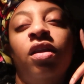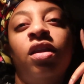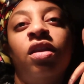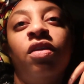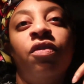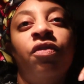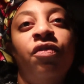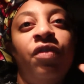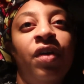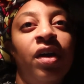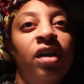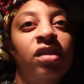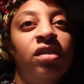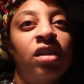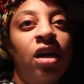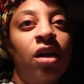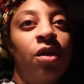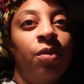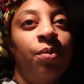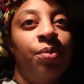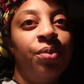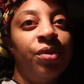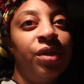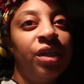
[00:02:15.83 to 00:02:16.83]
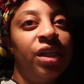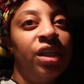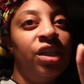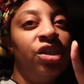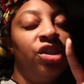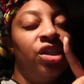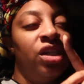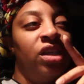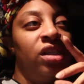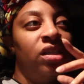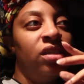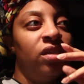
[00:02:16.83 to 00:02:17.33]
the Verrazano
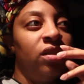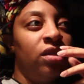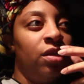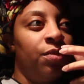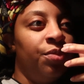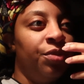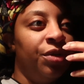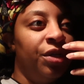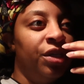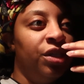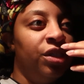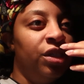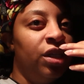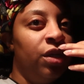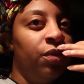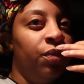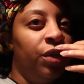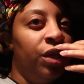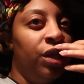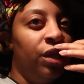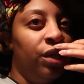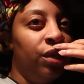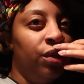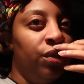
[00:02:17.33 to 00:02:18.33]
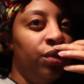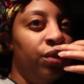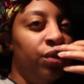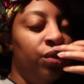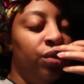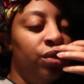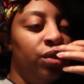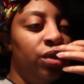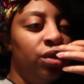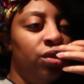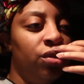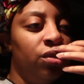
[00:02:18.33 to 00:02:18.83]
Bridge is the bridge that we
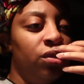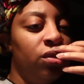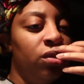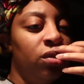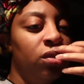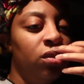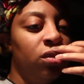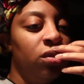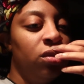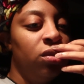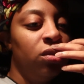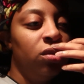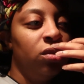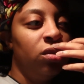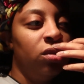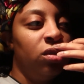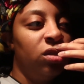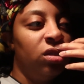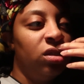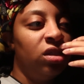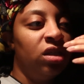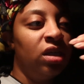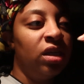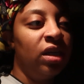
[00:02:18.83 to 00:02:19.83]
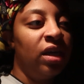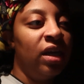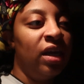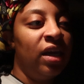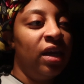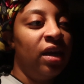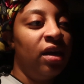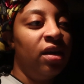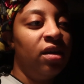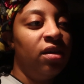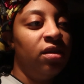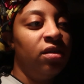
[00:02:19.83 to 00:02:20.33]
use to
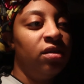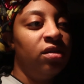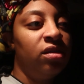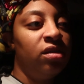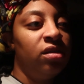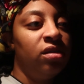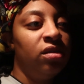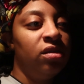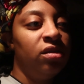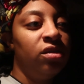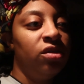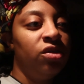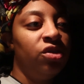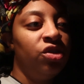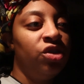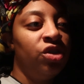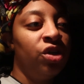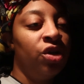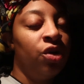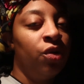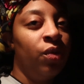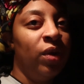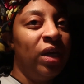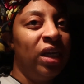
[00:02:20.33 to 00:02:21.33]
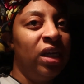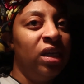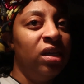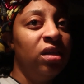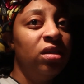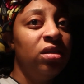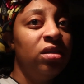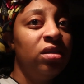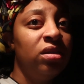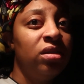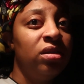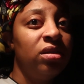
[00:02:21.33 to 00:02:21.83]
get to
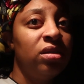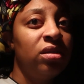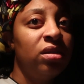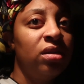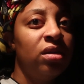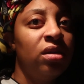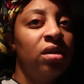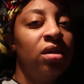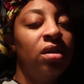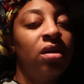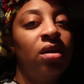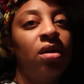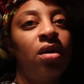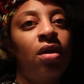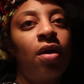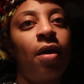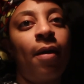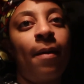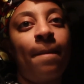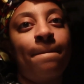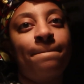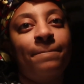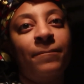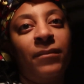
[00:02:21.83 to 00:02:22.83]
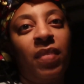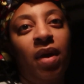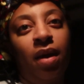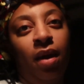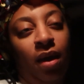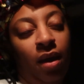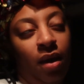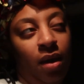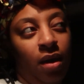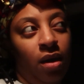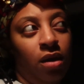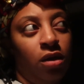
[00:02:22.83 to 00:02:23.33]
Queens.
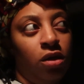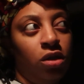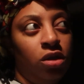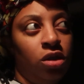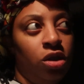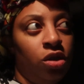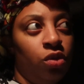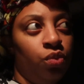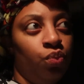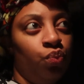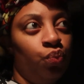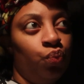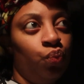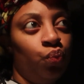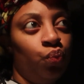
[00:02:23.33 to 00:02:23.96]
And